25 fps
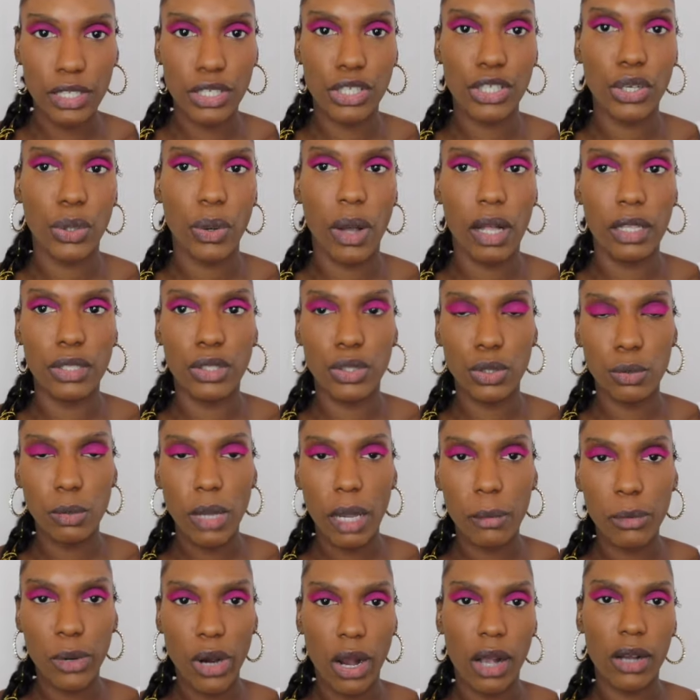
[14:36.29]
so I'll do my
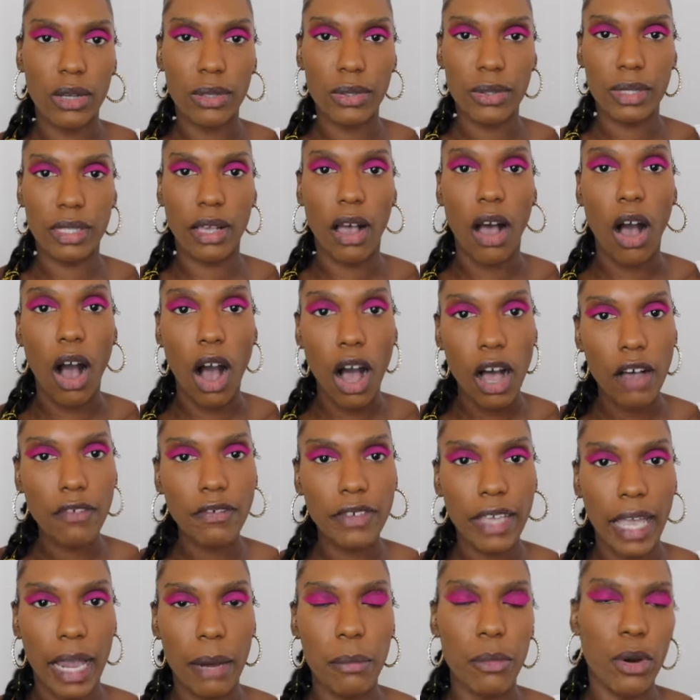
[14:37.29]
brows off
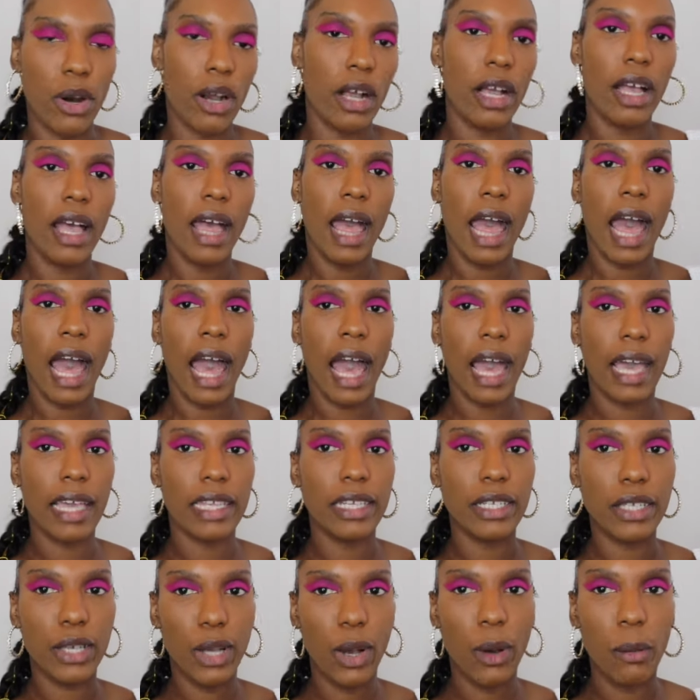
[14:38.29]
camera
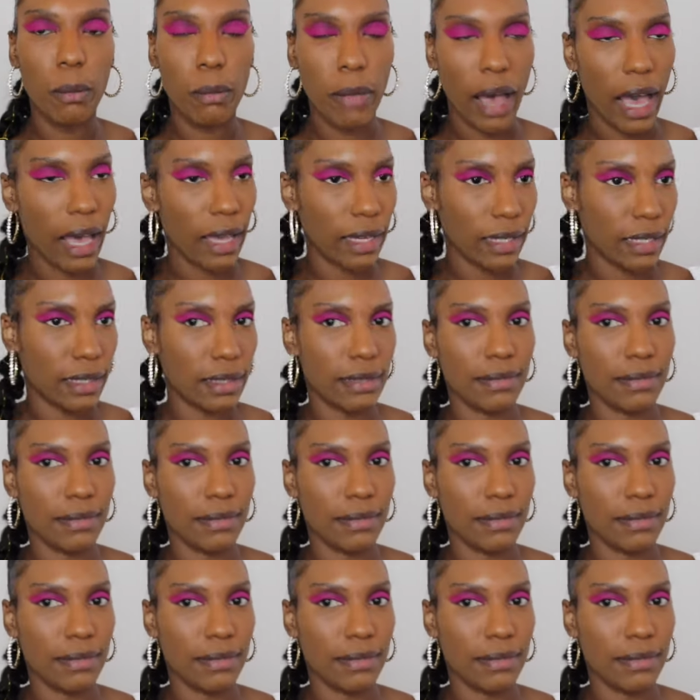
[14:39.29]
and come back.